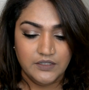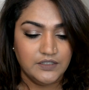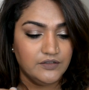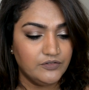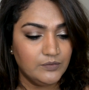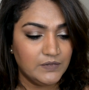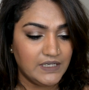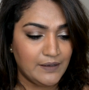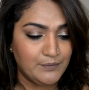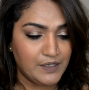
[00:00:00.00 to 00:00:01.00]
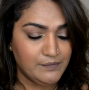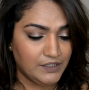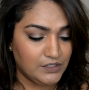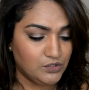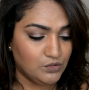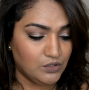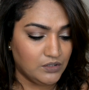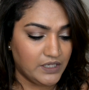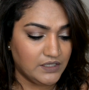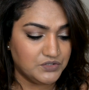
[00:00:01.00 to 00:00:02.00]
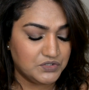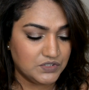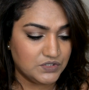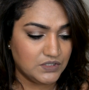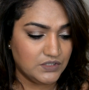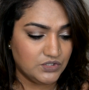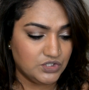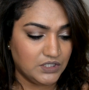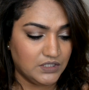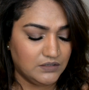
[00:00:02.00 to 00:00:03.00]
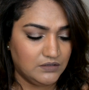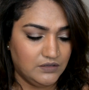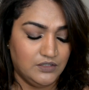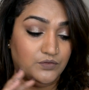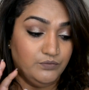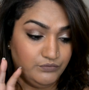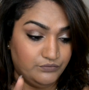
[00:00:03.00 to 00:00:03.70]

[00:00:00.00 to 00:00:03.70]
they're from Glam by Manicure, and this is in the shade, in the